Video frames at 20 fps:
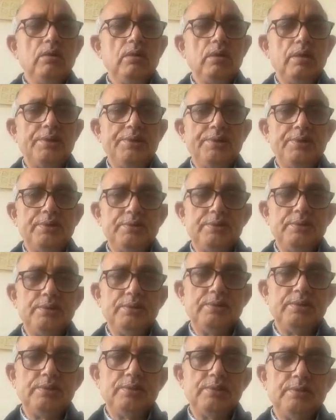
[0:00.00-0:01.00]
and
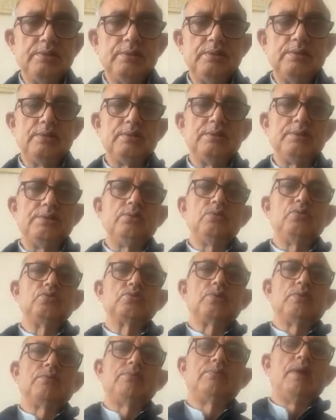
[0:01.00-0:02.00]
the
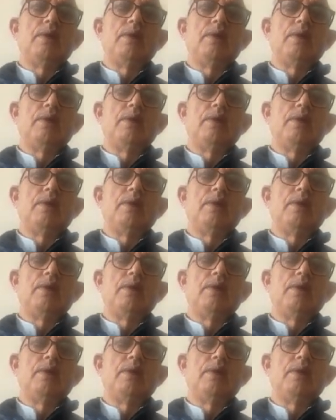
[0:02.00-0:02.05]
use of